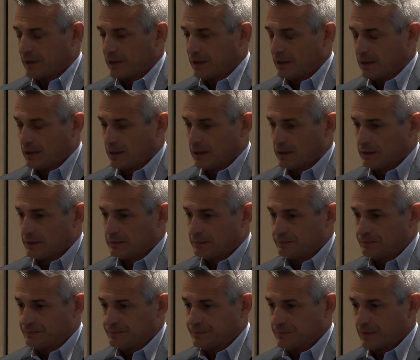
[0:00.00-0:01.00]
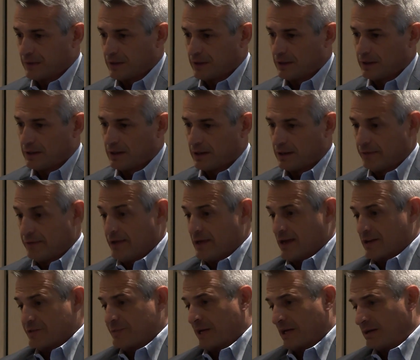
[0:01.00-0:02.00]
And the
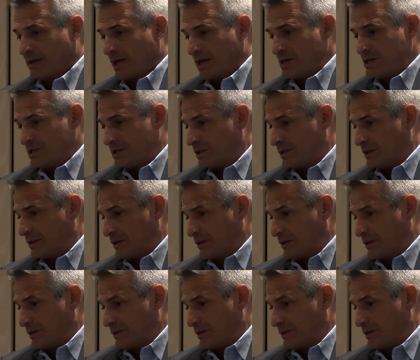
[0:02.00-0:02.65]
expectation